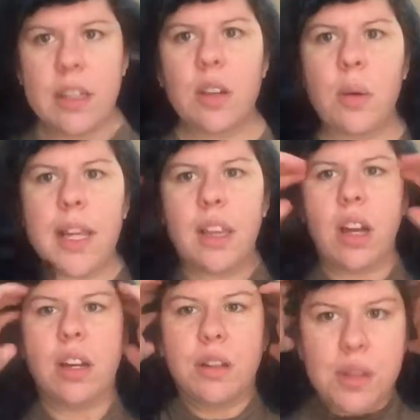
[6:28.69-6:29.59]
quite
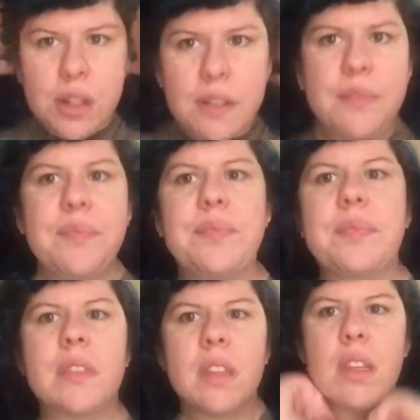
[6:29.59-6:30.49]
large,
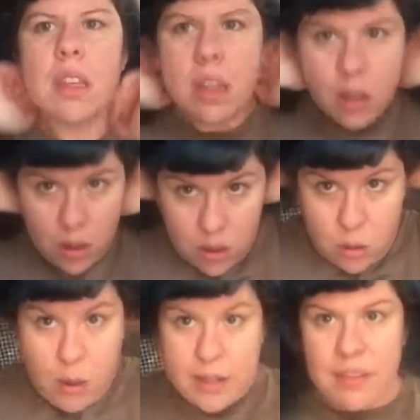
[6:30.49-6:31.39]

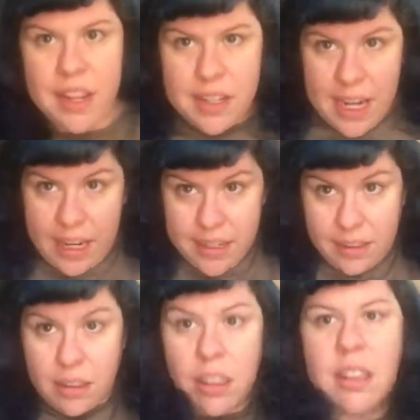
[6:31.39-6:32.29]
quite
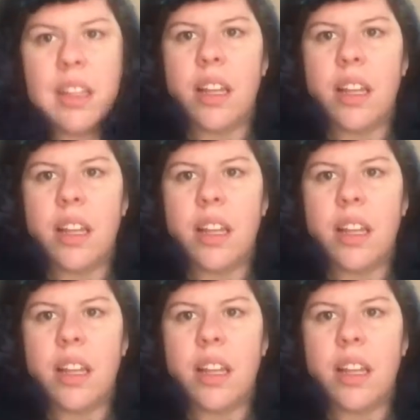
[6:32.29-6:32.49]
fantastical,